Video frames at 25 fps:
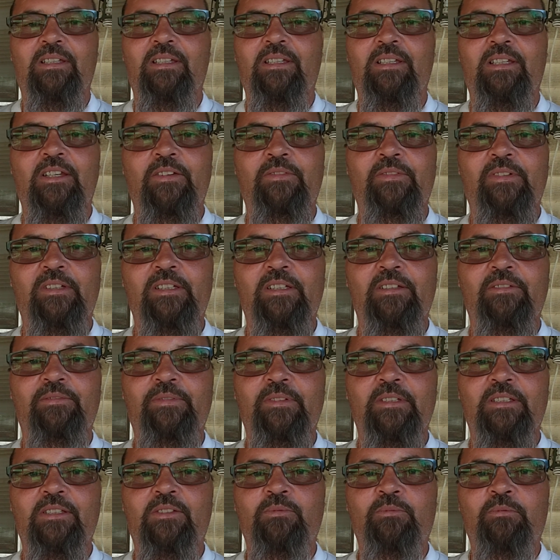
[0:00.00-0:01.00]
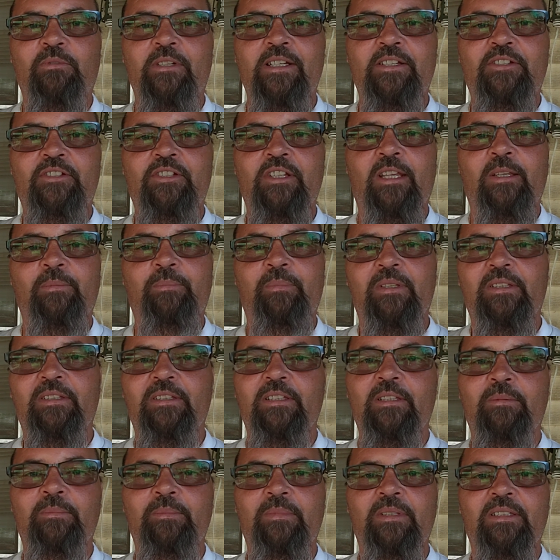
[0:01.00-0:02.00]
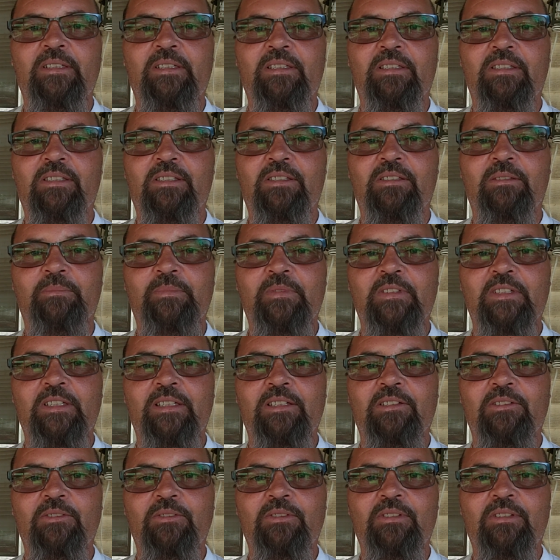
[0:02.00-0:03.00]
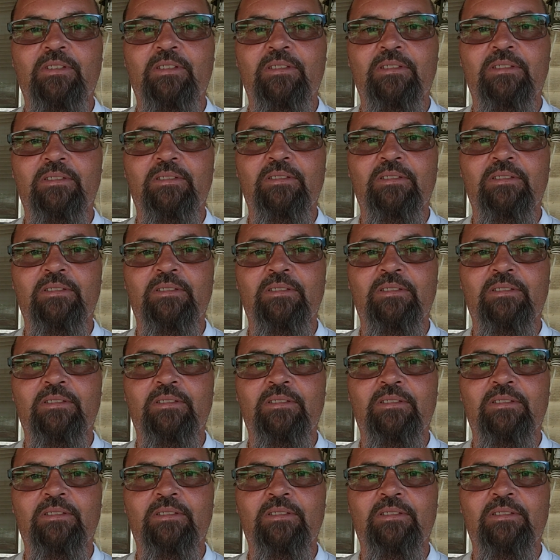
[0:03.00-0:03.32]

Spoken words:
even if it's reshaping them into something else.